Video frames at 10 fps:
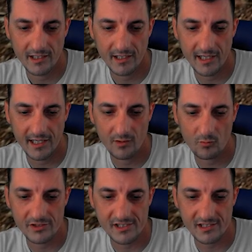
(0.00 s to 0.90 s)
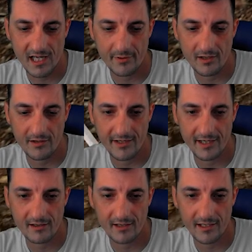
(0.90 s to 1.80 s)
And we'll just slap it on
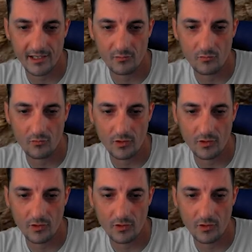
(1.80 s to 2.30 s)
there, and